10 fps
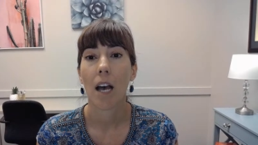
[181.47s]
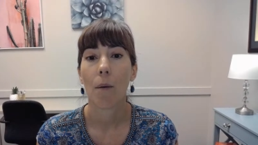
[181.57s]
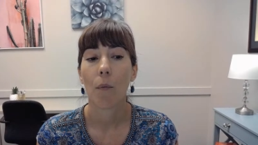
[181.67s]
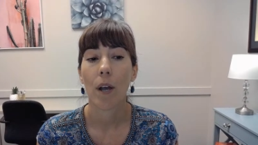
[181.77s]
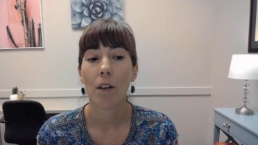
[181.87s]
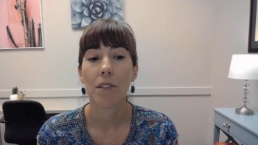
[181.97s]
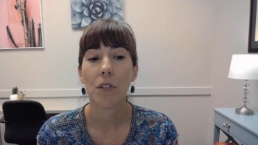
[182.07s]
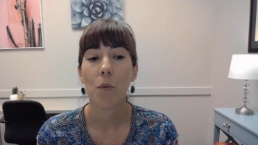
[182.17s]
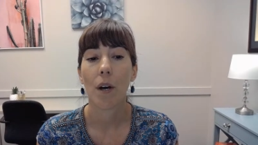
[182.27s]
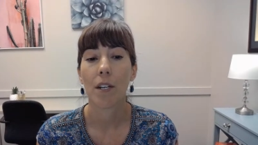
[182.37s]
we also
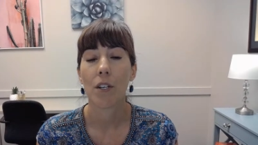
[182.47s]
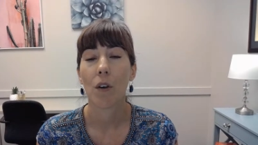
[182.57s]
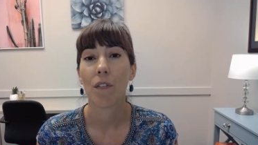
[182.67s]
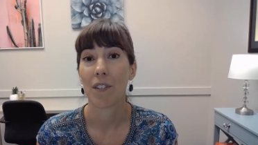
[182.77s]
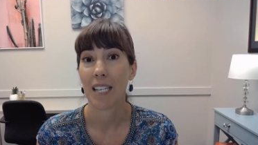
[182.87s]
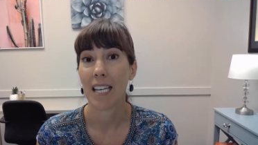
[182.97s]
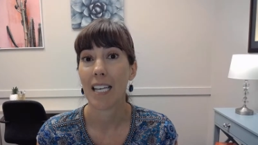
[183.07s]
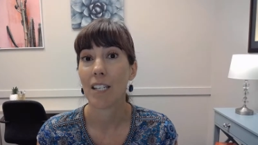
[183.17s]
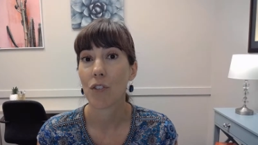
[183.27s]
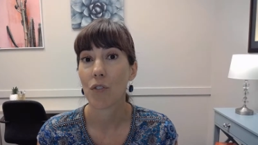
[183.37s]
want to know if there's a
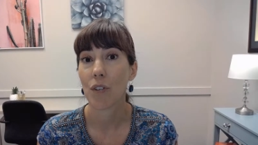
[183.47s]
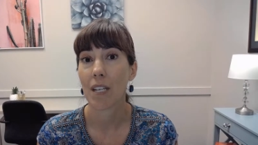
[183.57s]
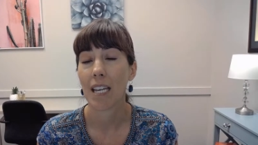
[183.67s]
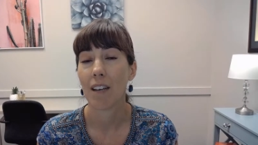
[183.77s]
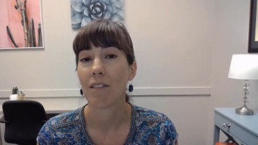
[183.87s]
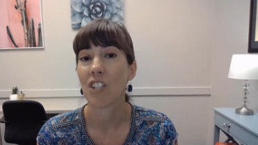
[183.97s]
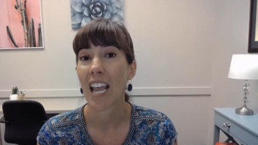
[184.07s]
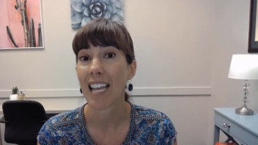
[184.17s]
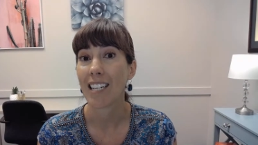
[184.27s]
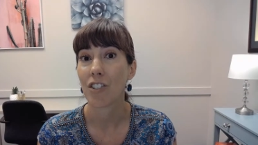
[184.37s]
history of
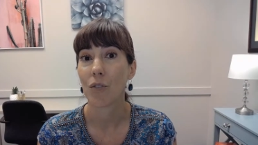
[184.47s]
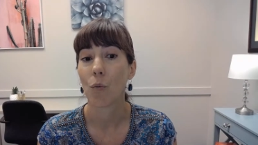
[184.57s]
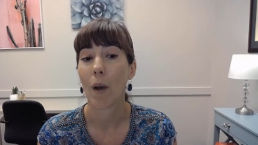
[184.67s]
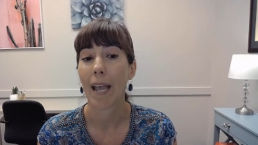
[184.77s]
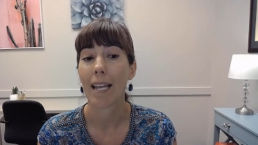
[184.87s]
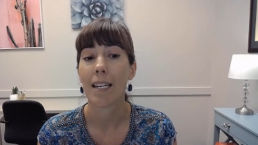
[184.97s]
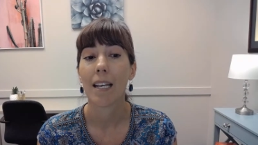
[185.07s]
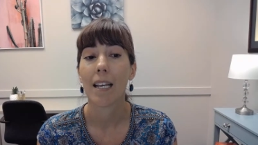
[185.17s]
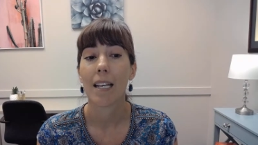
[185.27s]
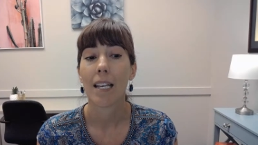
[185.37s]
change in weight,
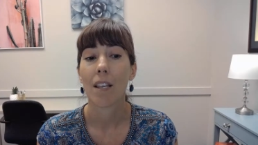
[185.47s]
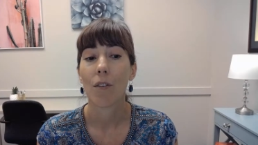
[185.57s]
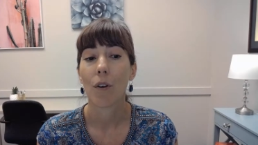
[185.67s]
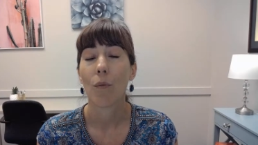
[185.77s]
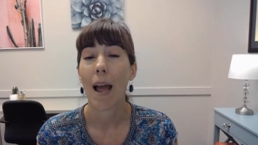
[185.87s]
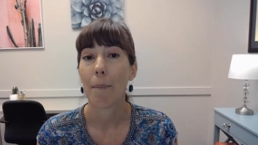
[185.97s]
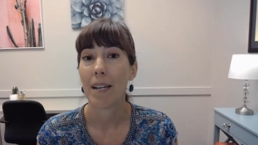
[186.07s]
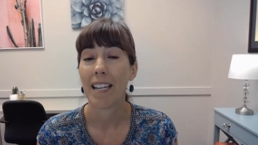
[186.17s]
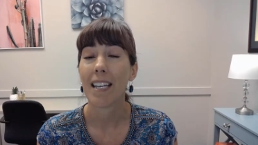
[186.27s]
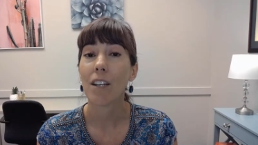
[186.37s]
either a
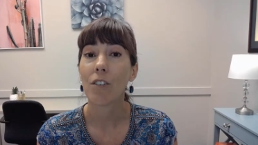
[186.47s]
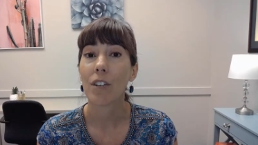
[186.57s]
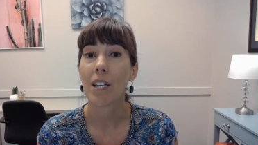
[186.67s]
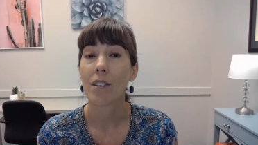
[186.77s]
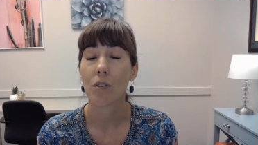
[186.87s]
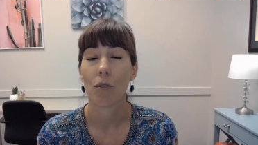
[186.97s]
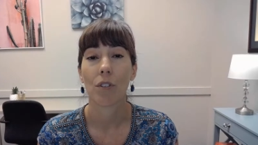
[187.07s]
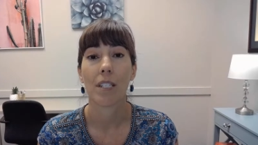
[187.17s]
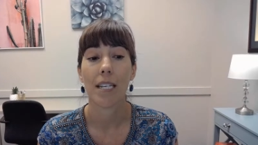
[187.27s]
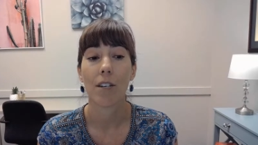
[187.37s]
rapid increase or
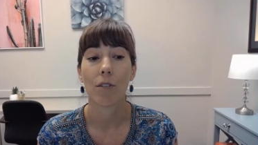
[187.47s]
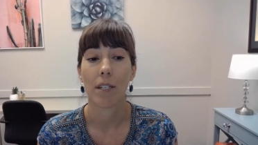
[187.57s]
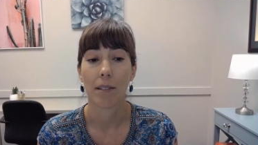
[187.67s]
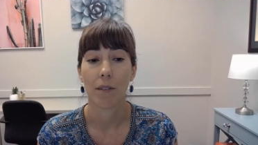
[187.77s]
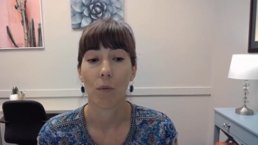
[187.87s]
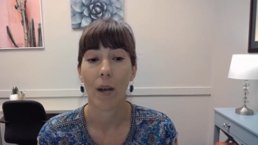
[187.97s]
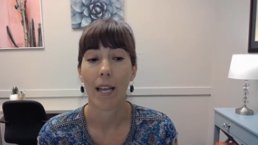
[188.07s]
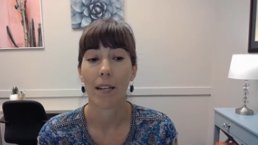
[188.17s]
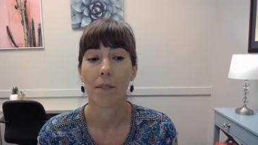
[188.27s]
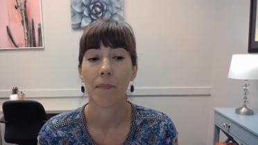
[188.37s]
decrease in
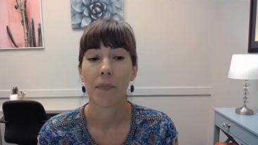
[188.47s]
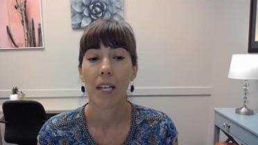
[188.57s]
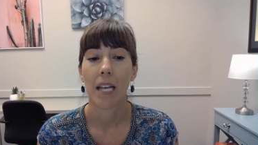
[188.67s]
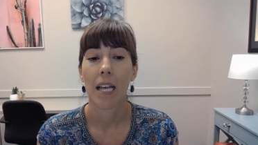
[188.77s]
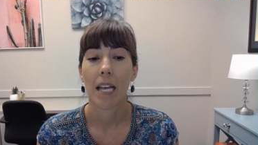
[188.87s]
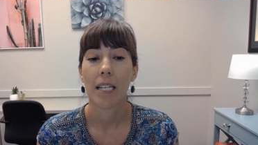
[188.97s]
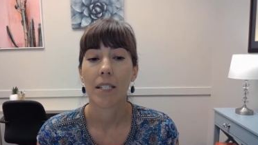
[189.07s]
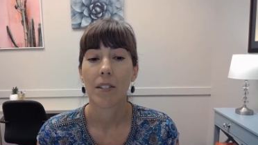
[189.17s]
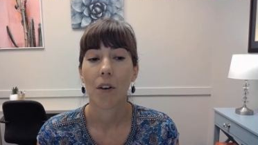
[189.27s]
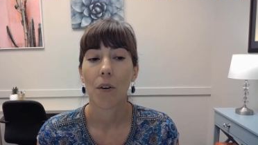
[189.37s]
weight. And
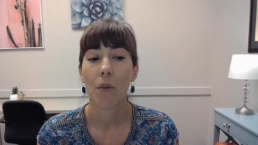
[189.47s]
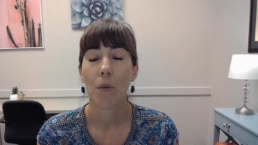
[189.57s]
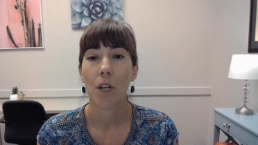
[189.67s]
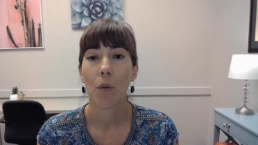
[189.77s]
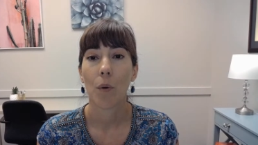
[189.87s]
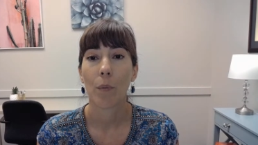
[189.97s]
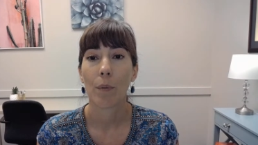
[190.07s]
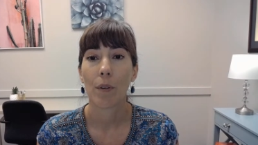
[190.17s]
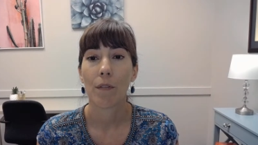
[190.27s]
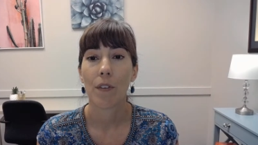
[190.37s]
so, when we
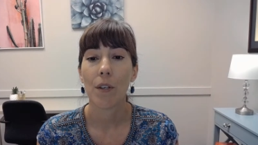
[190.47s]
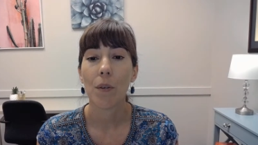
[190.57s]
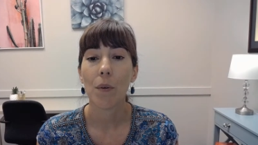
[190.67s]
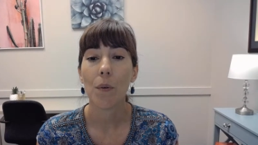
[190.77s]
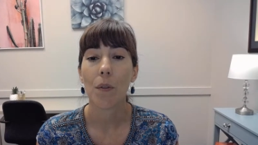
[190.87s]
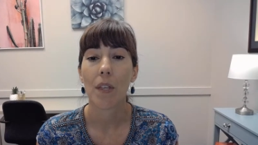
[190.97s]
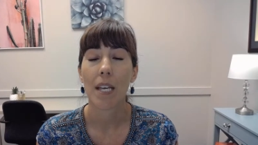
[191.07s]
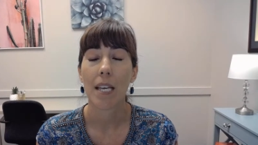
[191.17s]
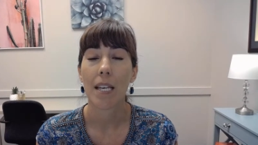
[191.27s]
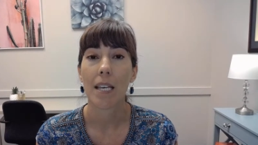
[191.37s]
review
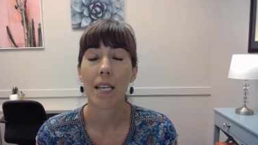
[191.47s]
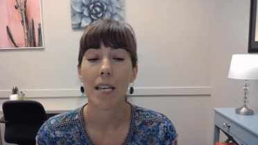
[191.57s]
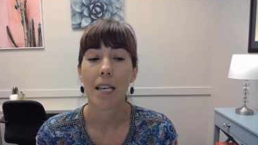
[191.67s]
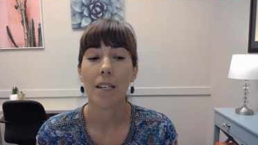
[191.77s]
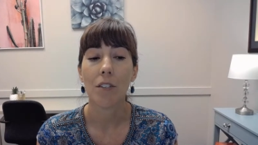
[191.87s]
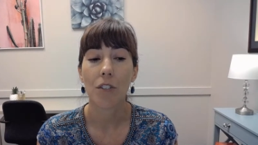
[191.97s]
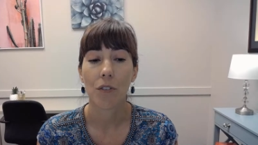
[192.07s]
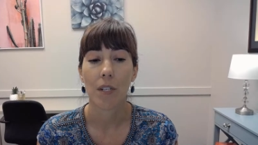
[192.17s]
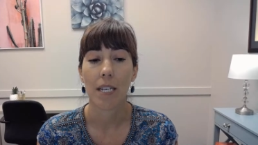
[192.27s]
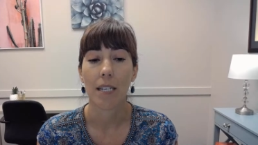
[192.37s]
the
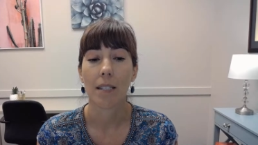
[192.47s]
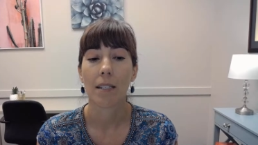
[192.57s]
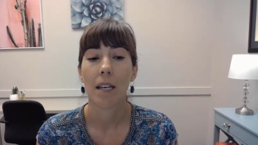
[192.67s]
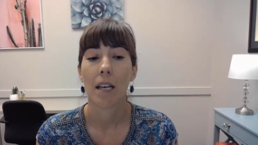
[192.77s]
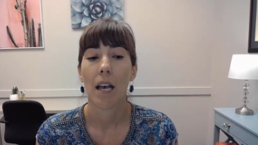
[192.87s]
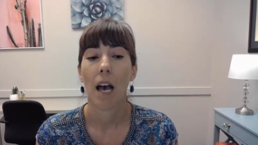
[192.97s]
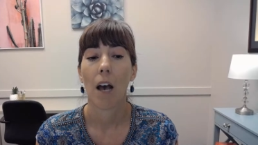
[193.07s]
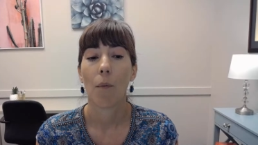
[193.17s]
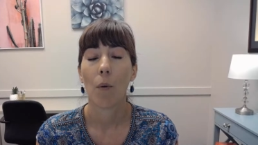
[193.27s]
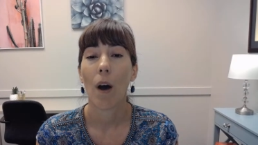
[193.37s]
injuries,
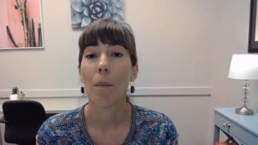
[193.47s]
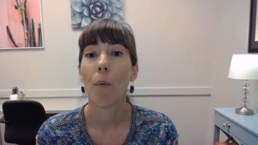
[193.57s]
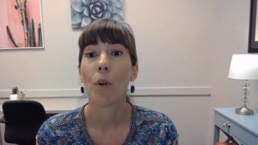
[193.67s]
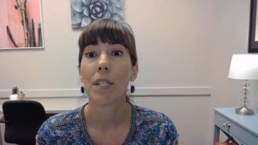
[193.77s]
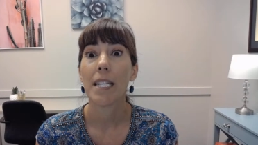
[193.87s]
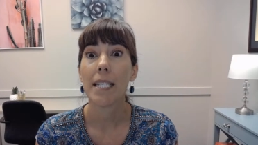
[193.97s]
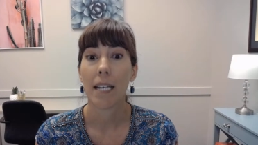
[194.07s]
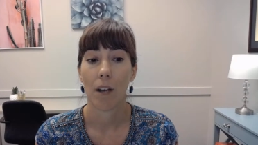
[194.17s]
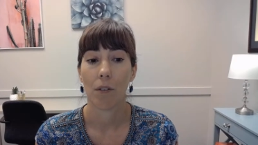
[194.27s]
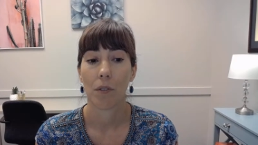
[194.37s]
we want more
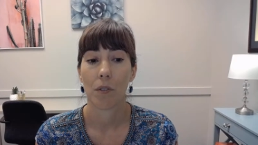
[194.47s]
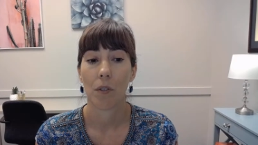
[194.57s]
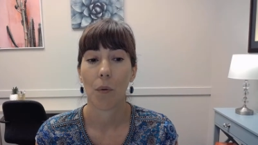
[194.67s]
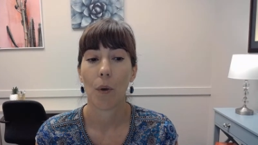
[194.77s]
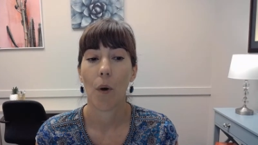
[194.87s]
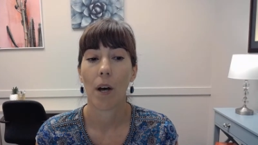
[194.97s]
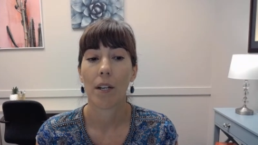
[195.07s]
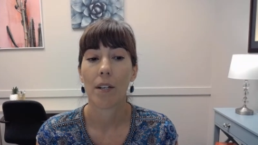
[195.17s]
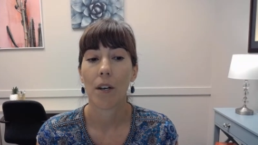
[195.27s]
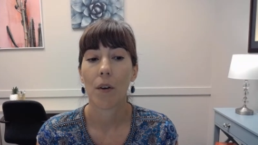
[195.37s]
details. We want
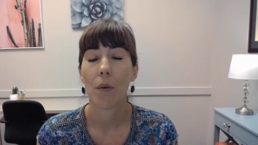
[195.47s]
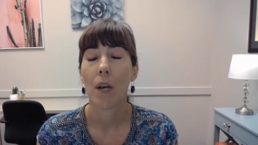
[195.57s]
to know